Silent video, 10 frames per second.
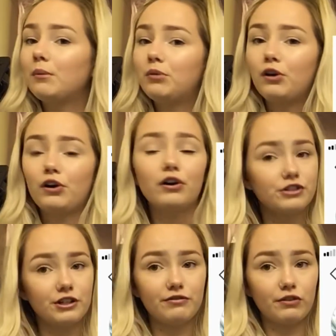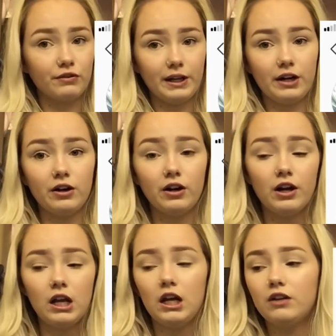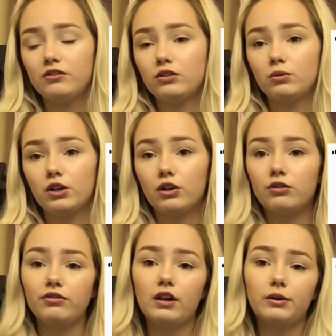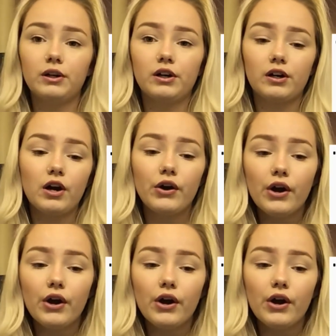Put her stuff over there if you want to go follow her.